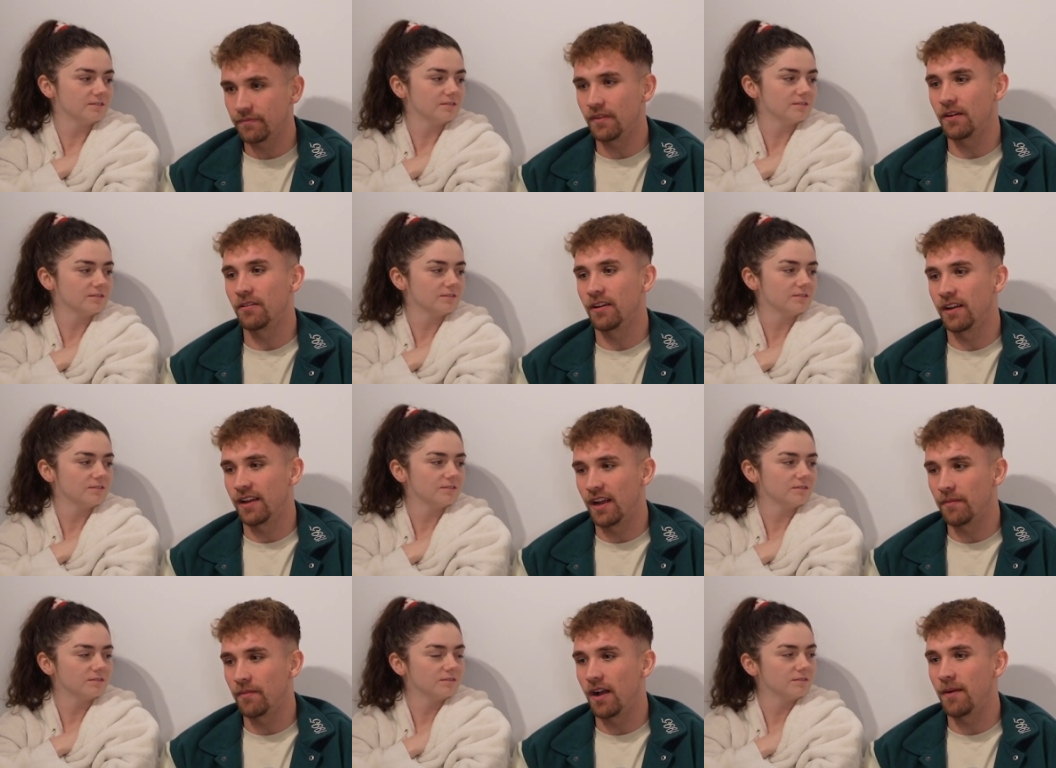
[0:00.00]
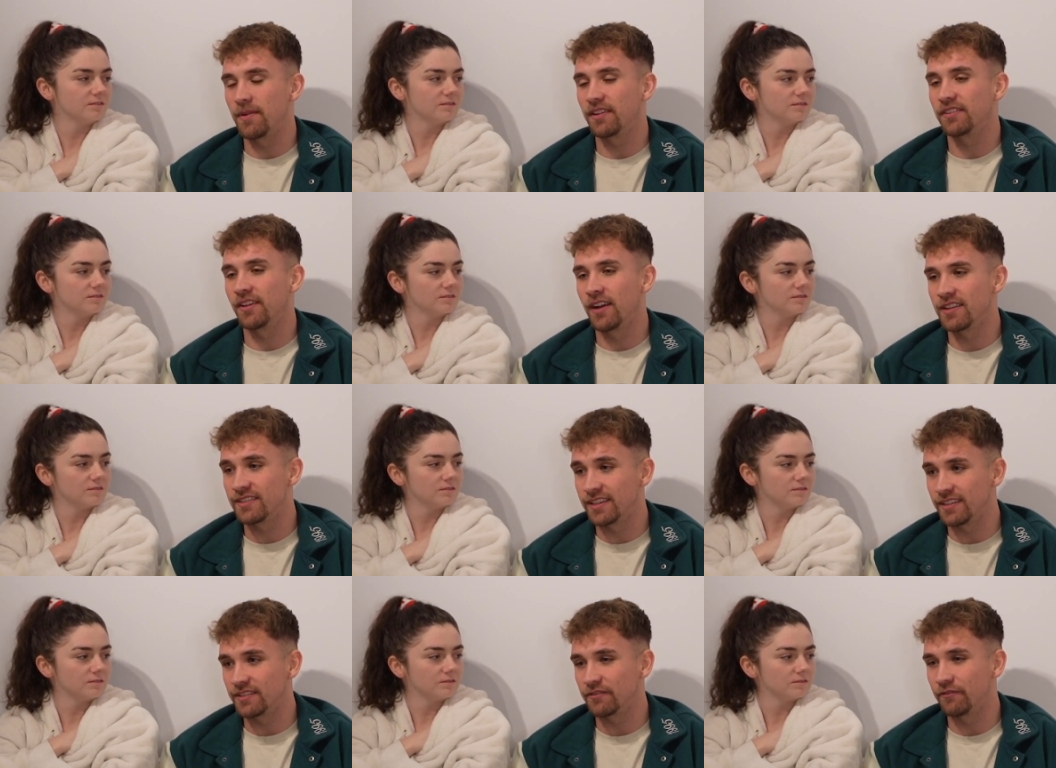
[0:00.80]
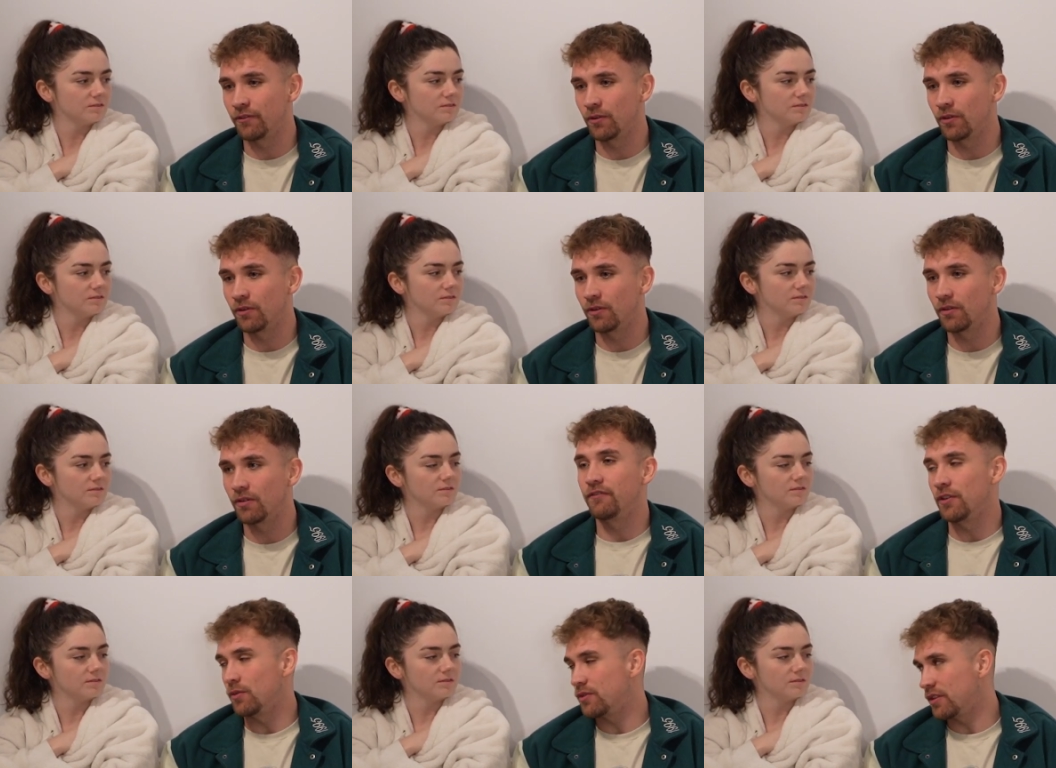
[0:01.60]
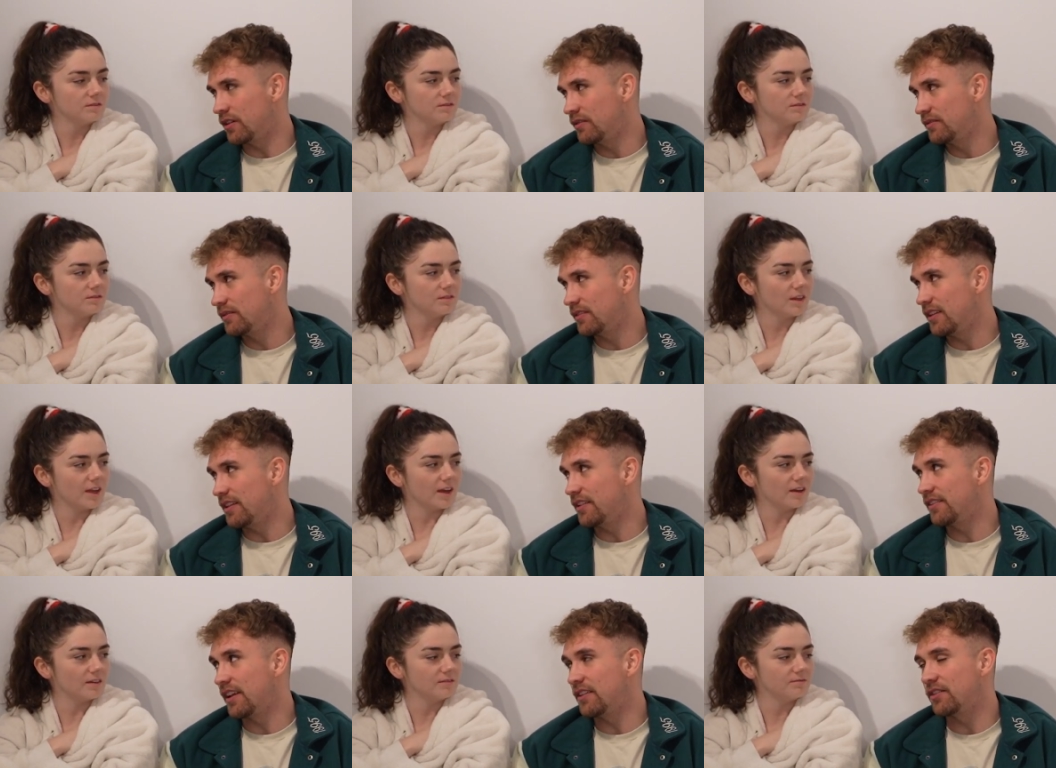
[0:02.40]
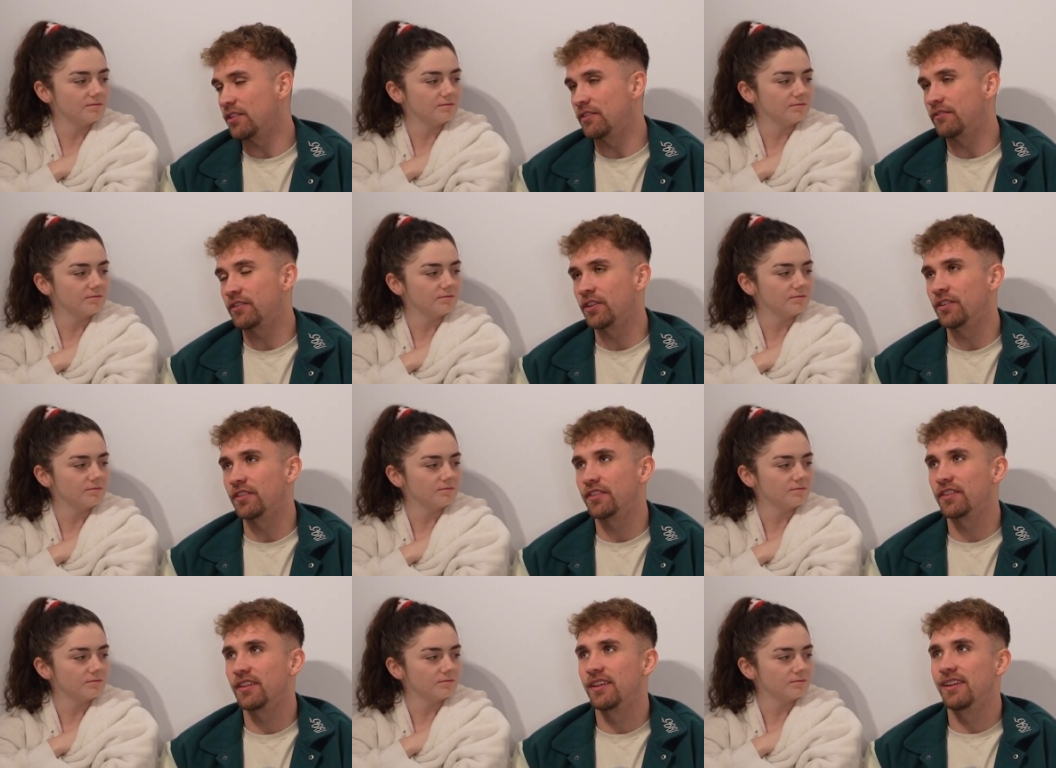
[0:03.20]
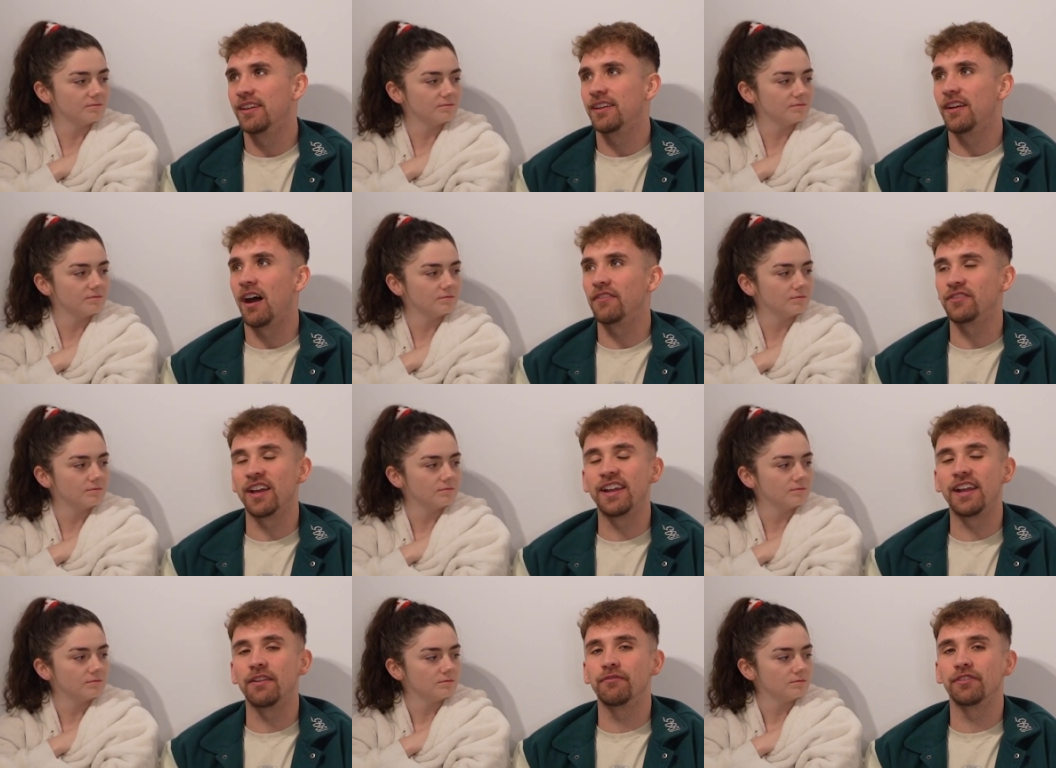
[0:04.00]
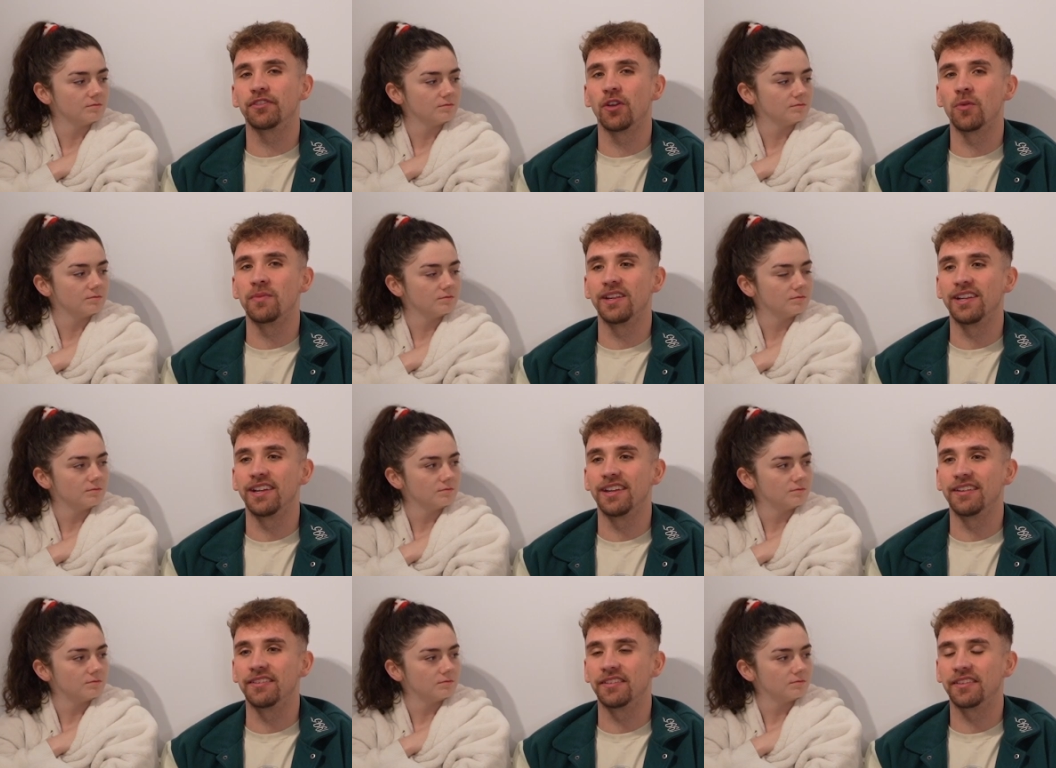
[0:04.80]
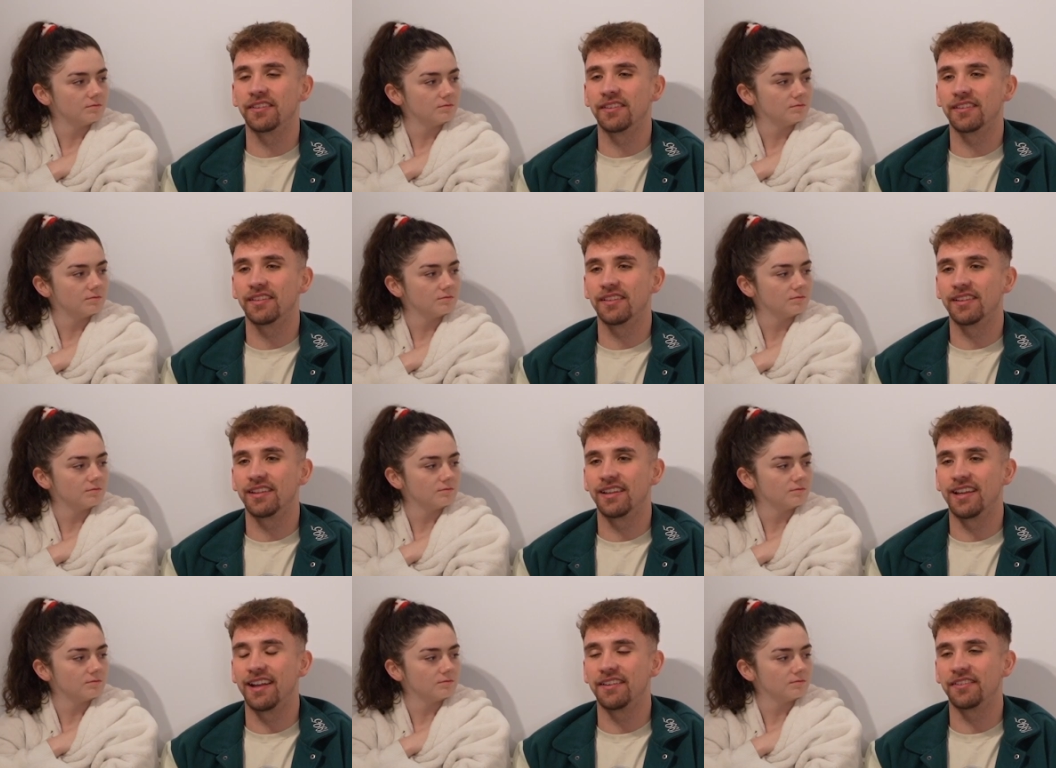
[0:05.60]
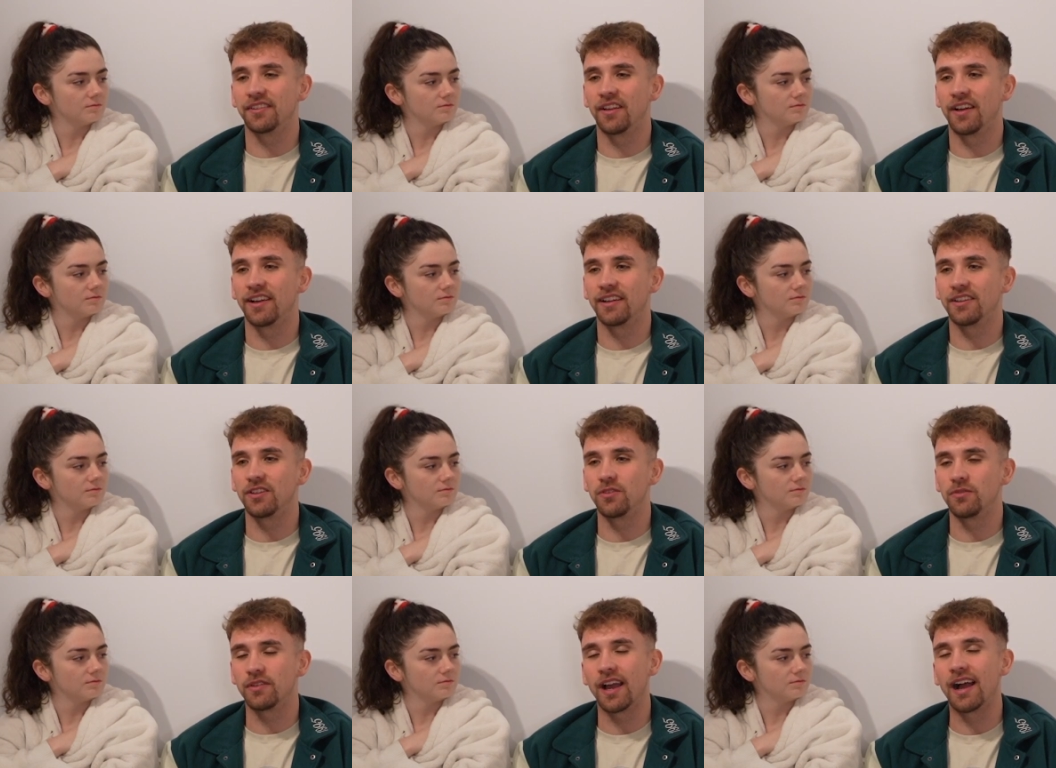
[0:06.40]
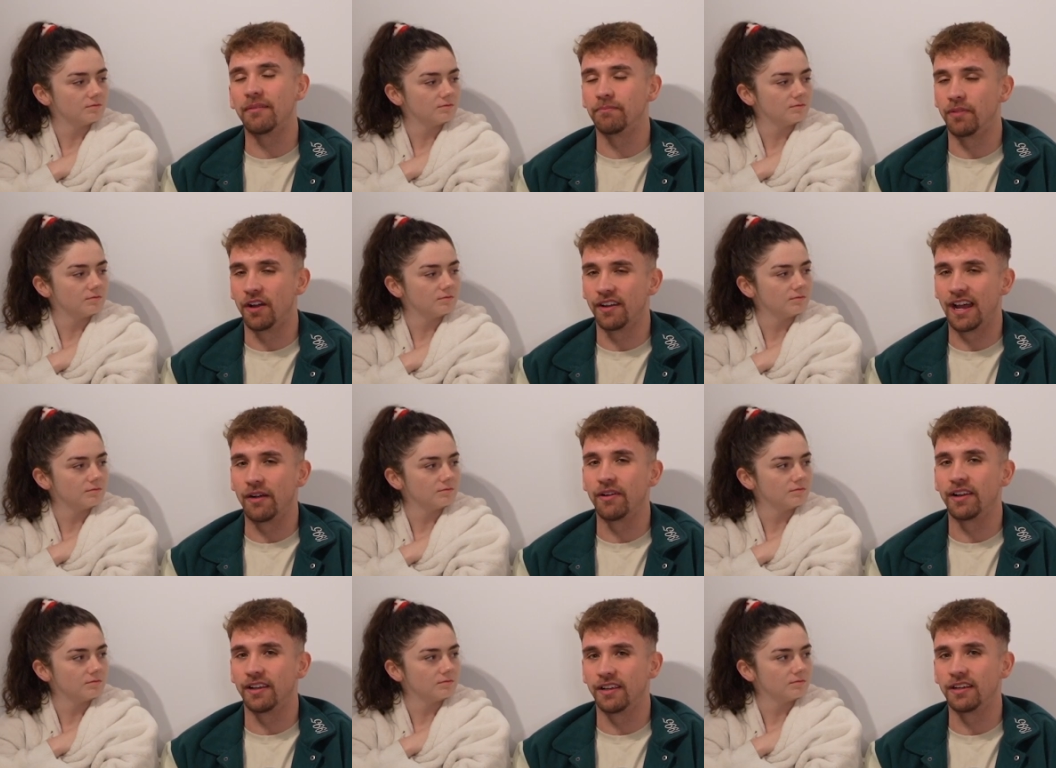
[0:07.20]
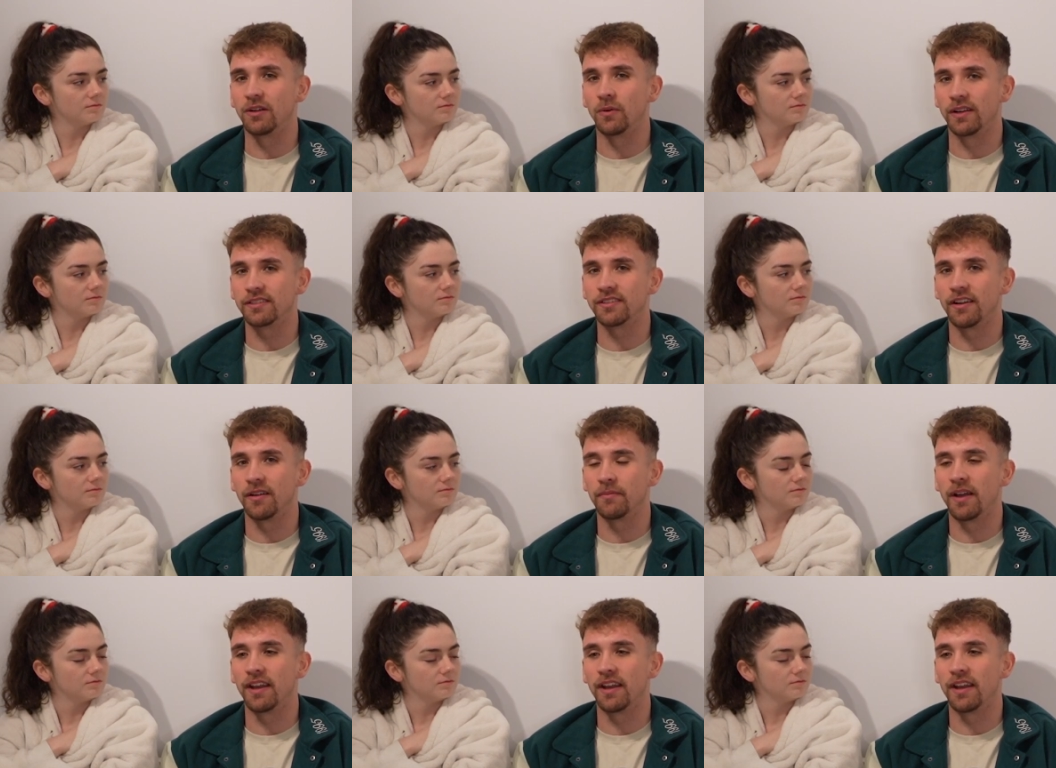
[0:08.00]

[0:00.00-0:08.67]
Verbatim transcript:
Speaker 1: I really am. I'm excited for future in yeah. the sense of because after editing for so many years, it's like you can burn out editing quick time.